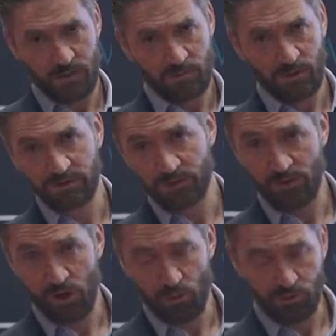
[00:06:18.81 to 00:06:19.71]
because it's a
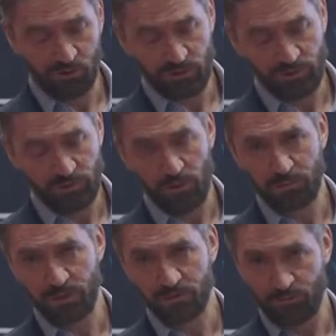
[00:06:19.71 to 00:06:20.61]
very homogeneous
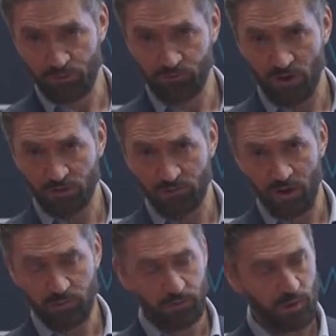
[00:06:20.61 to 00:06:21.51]
population for drug
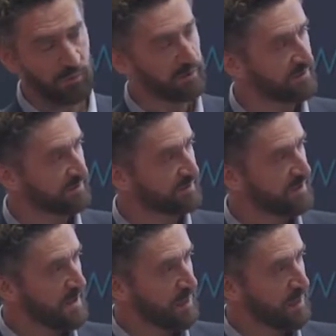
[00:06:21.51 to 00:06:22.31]
development purposes.